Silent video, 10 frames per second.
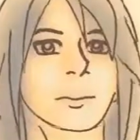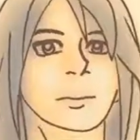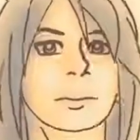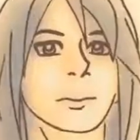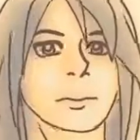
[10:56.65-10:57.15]

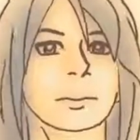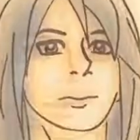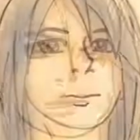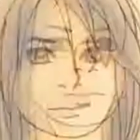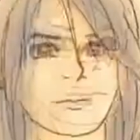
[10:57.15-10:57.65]
Huh? He
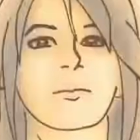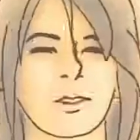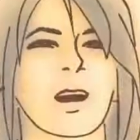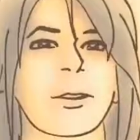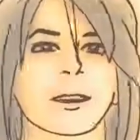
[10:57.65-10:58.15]
looks a lot
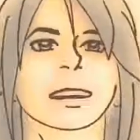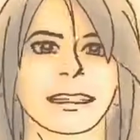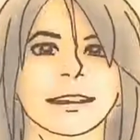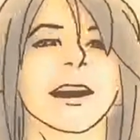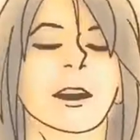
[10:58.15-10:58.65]
older. Yeah,
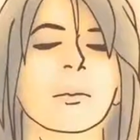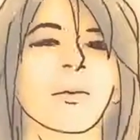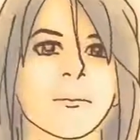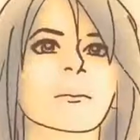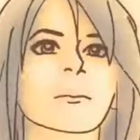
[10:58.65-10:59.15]
he's quite a
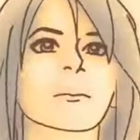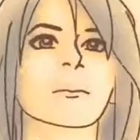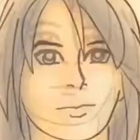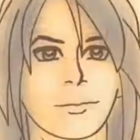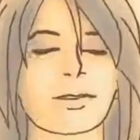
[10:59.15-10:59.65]
bit older than
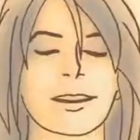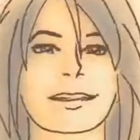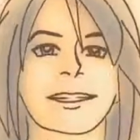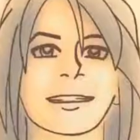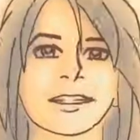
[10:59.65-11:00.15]
me
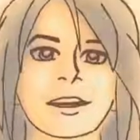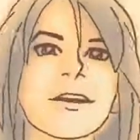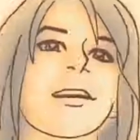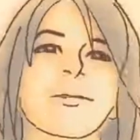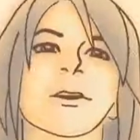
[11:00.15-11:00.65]

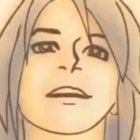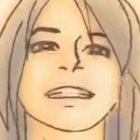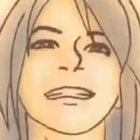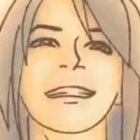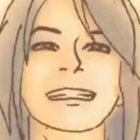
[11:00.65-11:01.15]
despite our age
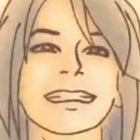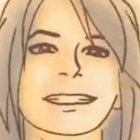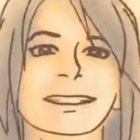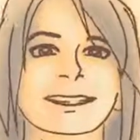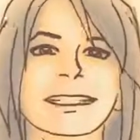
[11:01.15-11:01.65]
gap, he has
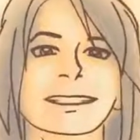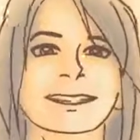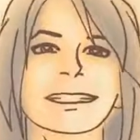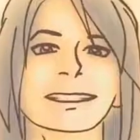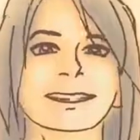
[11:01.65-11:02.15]
always been
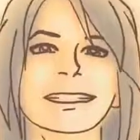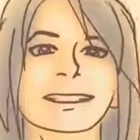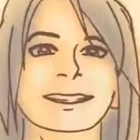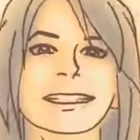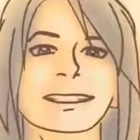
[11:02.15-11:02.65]
a cool bro.